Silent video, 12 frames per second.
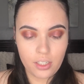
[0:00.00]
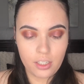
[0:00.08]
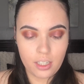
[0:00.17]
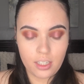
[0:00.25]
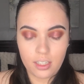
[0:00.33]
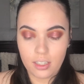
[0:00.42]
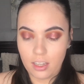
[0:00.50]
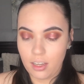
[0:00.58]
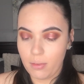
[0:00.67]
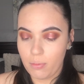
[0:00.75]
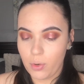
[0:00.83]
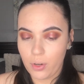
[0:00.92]
This is a
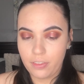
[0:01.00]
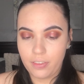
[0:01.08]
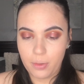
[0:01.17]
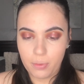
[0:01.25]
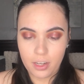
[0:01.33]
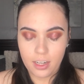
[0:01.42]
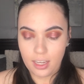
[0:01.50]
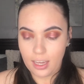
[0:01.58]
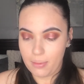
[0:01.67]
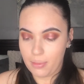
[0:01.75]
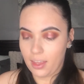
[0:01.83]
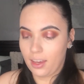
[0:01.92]
Morphe one. It came
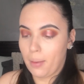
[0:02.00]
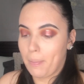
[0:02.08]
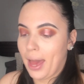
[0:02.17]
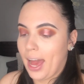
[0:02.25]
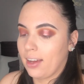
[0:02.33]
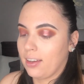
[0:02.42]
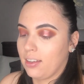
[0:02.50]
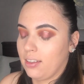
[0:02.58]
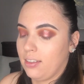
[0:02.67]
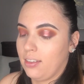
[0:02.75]
in like a pack.